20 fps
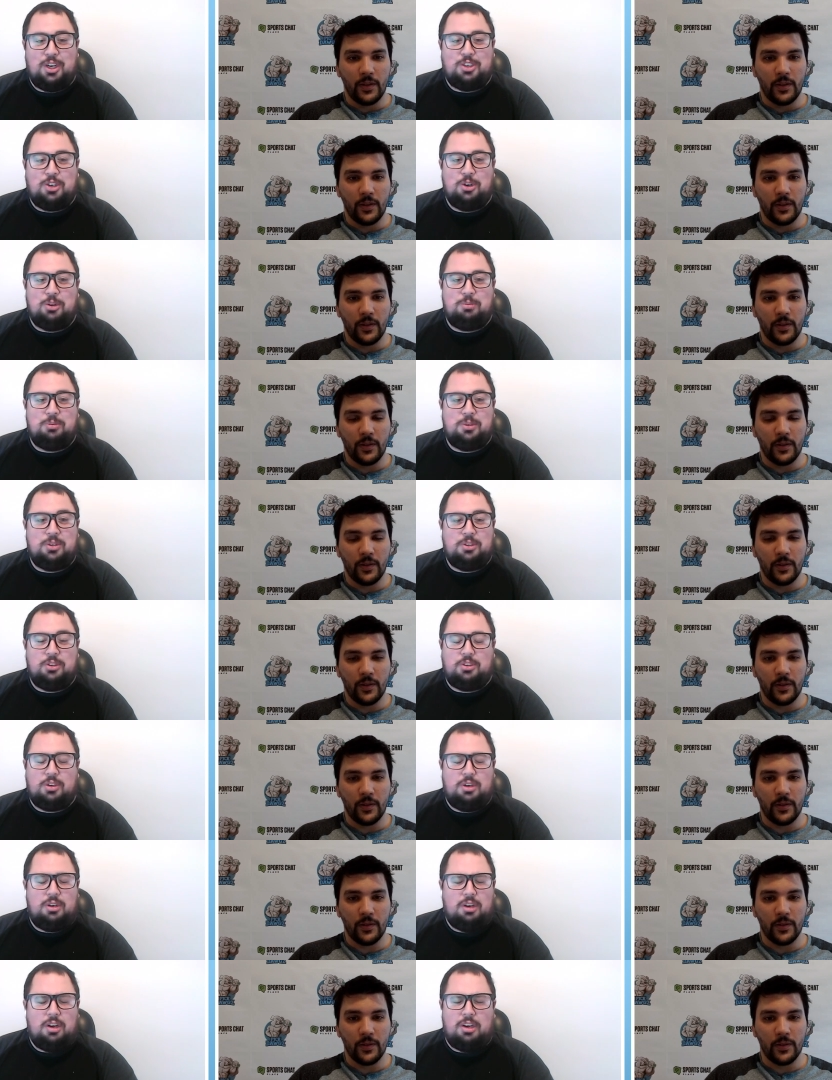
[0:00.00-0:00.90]
Speaker 1: October.
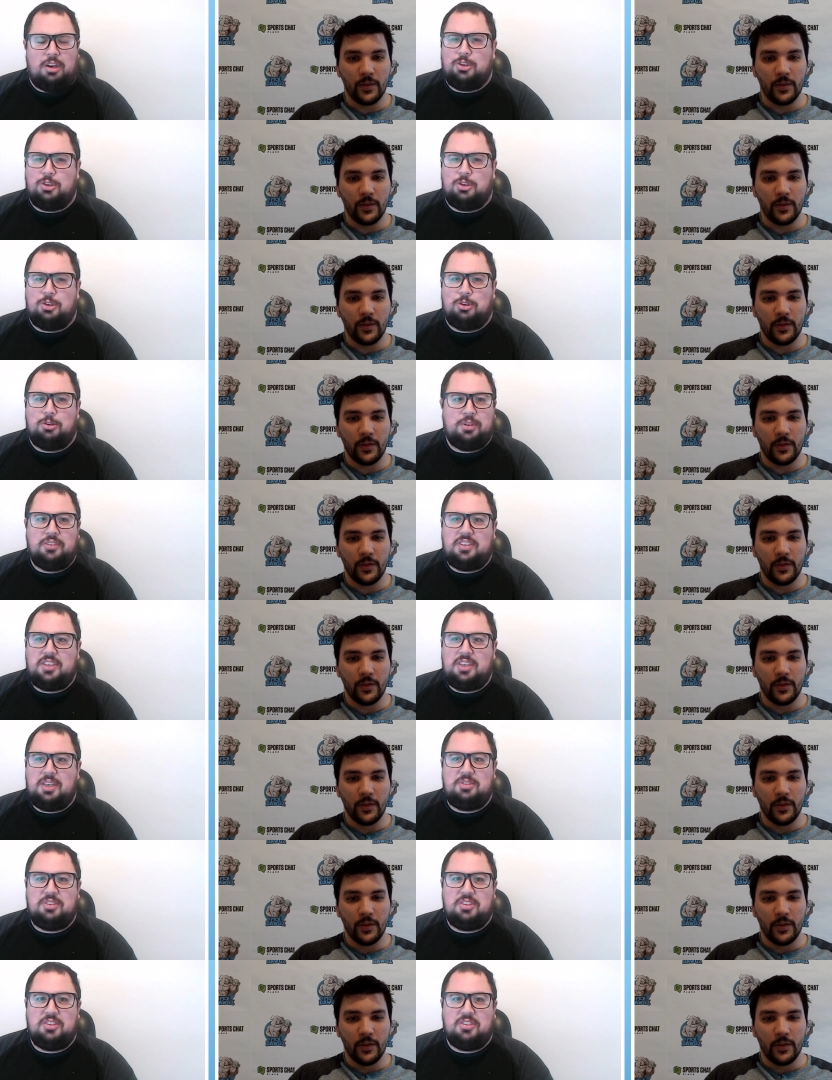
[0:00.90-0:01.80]
Sorry, October. See, I'm
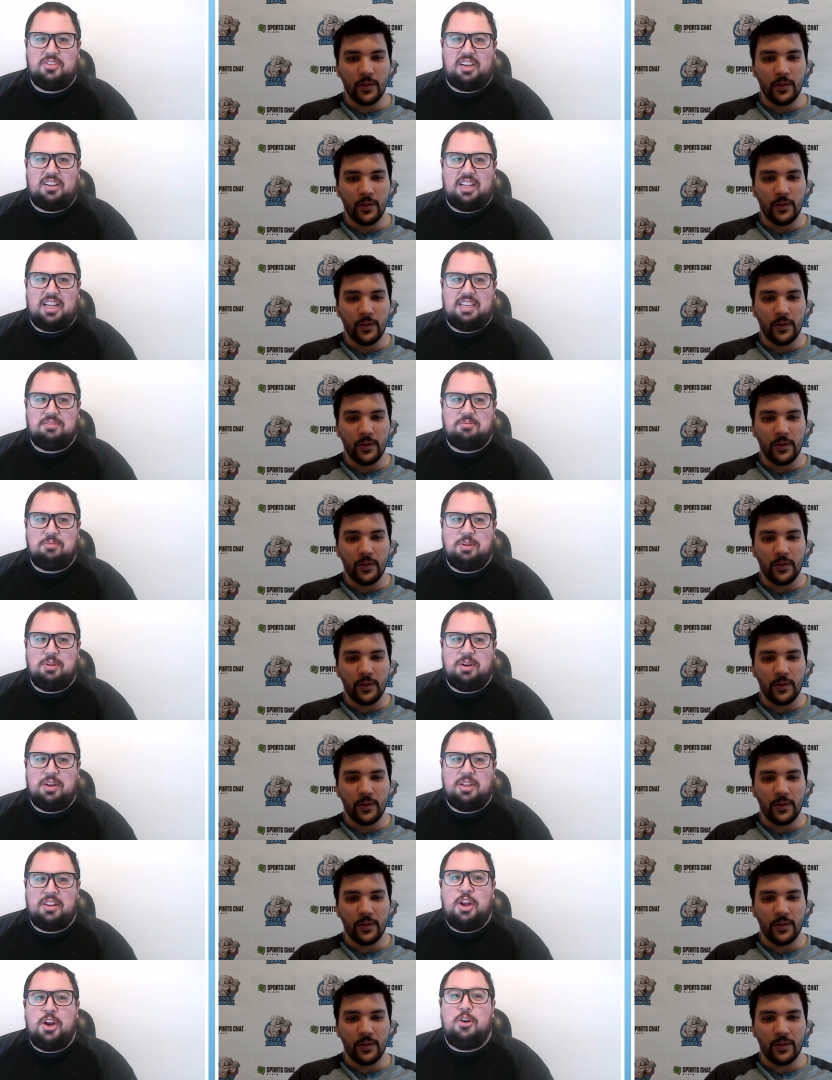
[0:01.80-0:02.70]
still stuck last month.
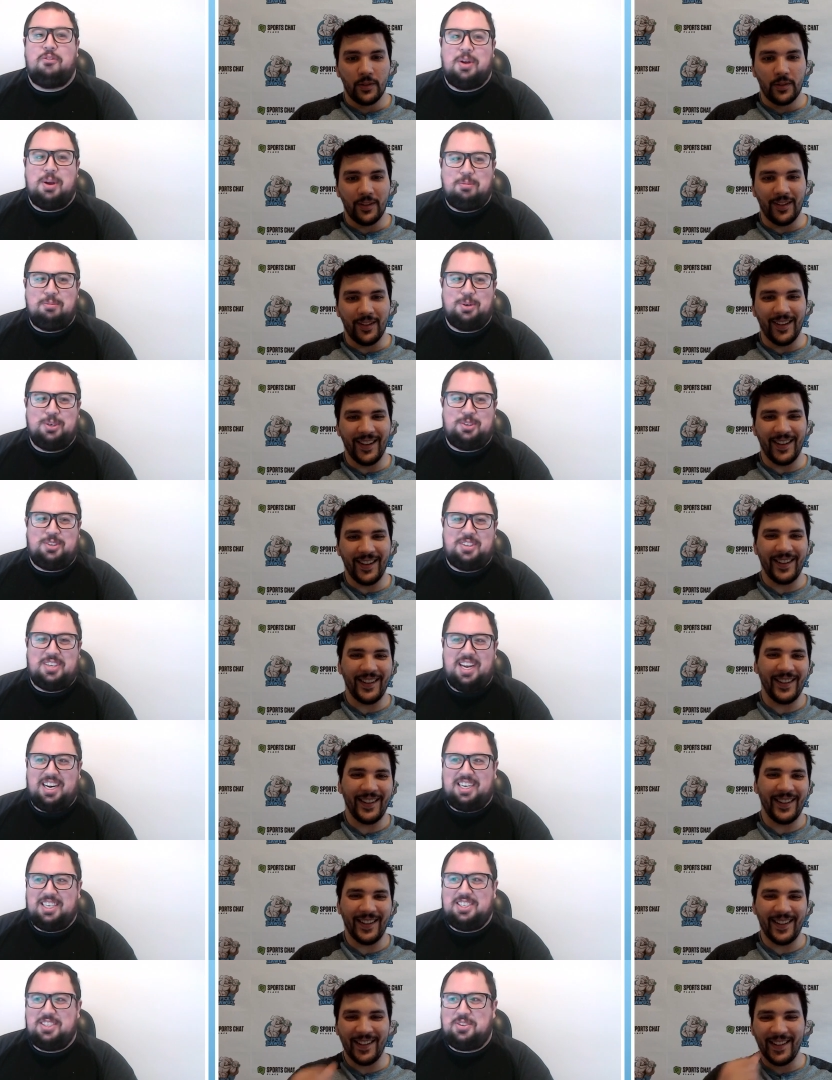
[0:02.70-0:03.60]
November
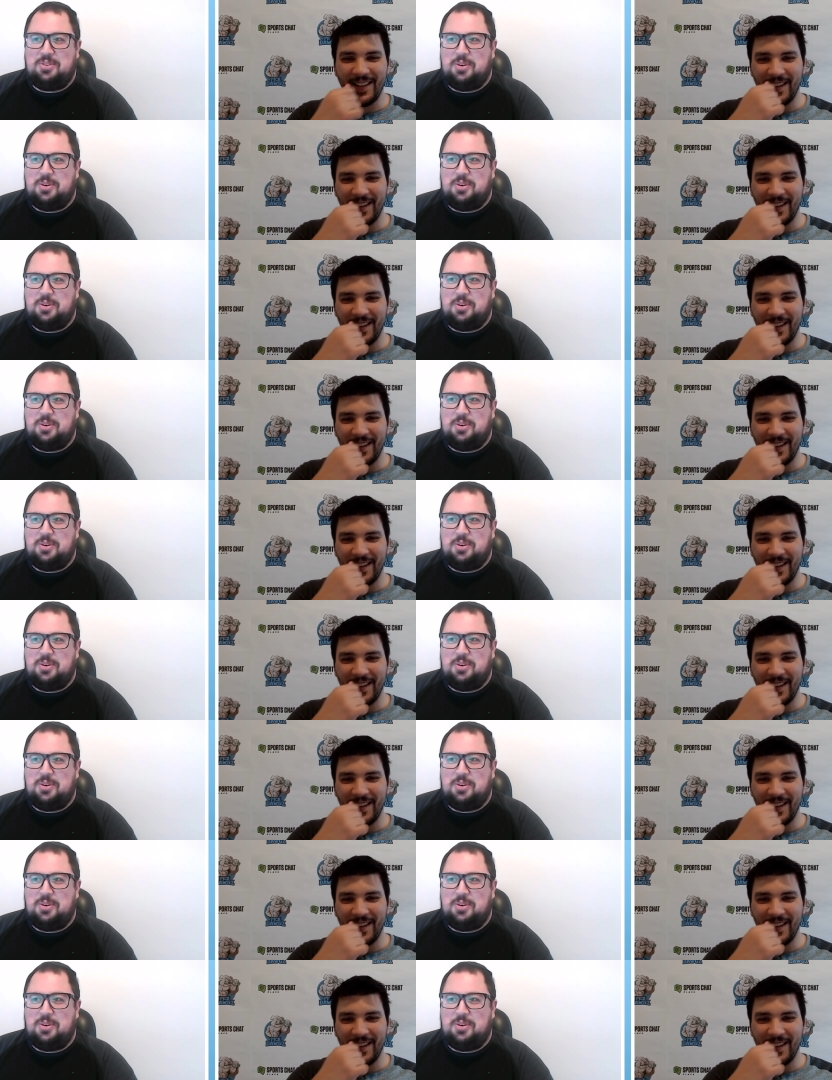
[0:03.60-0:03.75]
2nd,